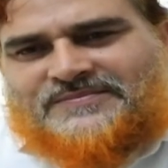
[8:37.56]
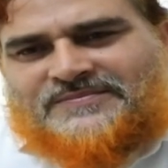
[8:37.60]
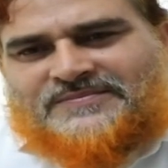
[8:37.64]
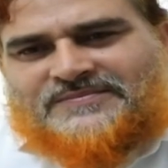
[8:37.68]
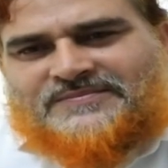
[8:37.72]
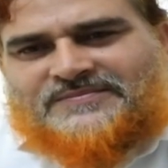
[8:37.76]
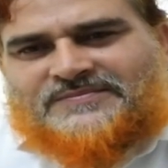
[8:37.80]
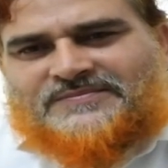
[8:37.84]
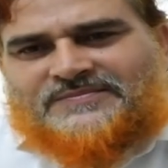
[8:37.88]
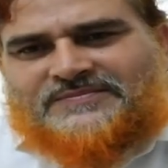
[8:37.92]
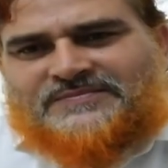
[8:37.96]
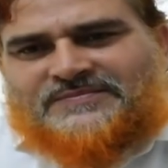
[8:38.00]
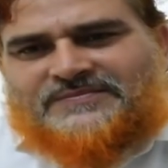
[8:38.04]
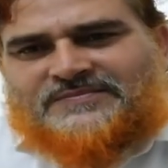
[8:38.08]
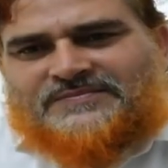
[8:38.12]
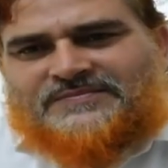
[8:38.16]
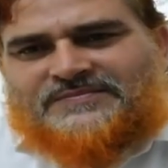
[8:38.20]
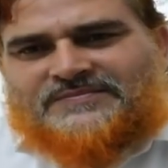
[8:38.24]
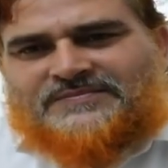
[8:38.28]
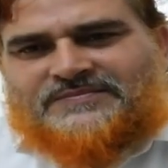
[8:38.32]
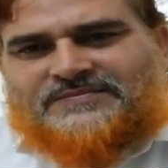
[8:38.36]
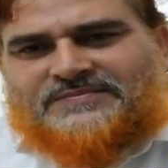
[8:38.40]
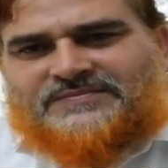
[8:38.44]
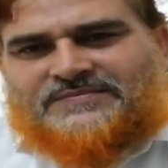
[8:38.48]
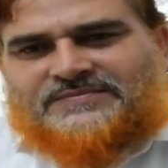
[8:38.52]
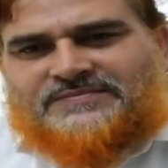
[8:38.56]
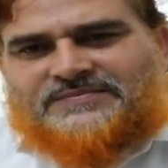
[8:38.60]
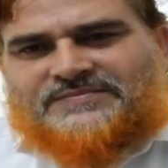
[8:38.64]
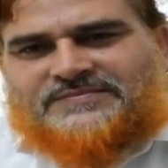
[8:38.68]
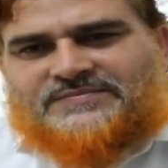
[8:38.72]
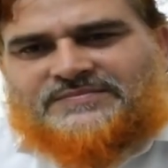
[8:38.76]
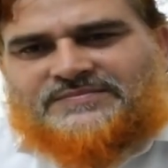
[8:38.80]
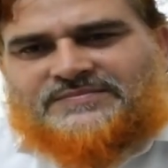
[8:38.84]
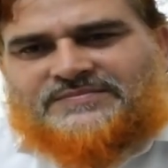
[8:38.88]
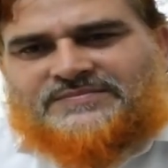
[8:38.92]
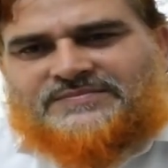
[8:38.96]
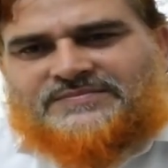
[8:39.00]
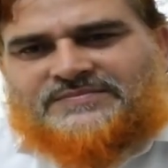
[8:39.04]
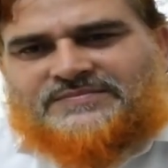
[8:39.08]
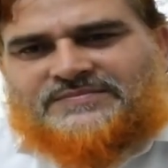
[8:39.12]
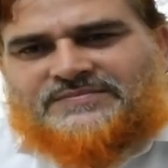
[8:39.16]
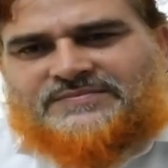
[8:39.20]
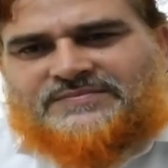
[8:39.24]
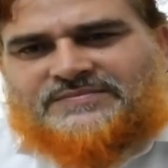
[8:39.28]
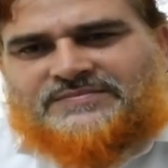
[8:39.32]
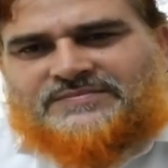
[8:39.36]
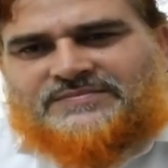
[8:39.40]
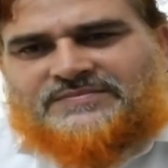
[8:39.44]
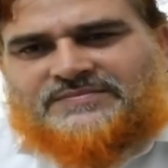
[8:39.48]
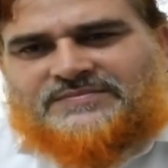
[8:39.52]

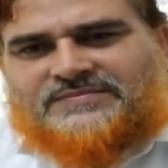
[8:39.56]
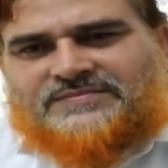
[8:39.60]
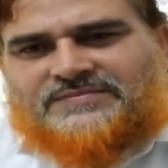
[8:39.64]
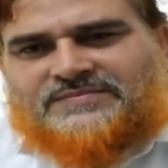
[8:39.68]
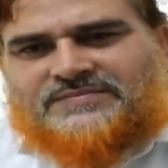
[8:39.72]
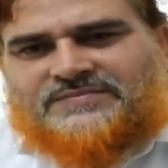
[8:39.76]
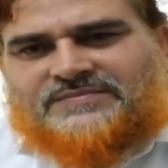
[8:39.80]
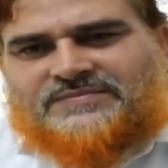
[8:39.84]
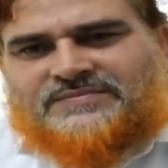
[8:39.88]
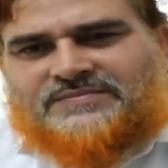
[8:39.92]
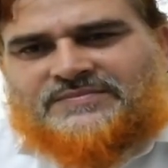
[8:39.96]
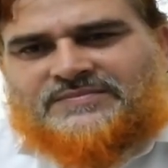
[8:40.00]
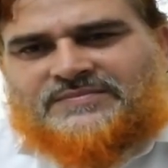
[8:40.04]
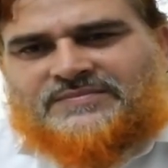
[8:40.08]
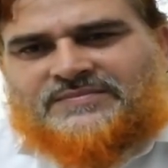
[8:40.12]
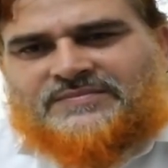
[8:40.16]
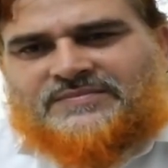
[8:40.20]
Nobody speaks.